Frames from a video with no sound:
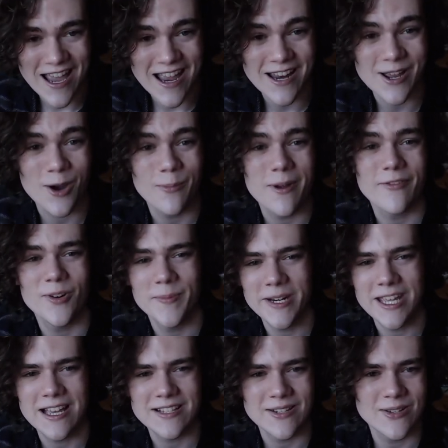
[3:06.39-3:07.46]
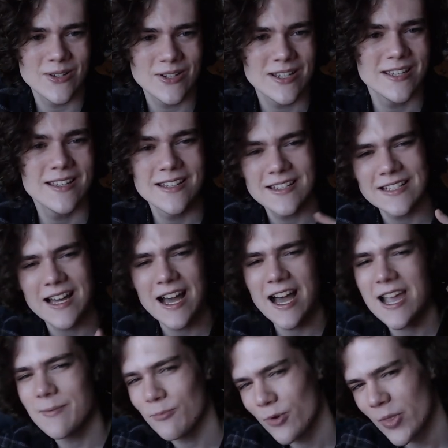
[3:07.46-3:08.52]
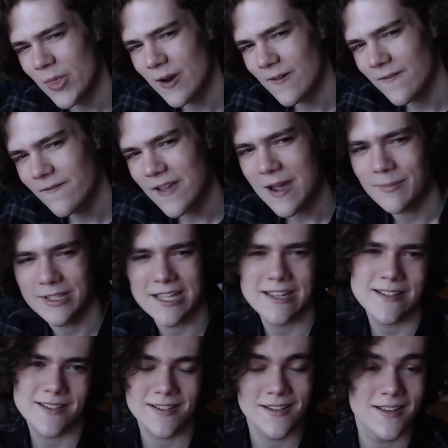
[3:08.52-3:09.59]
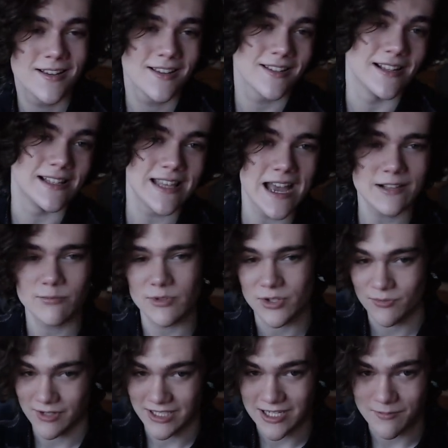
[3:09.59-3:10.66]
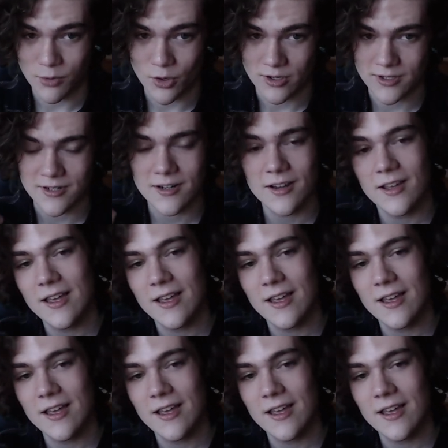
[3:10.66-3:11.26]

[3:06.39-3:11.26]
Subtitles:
and I hope everybody has a good time with their families, because that's what's really important.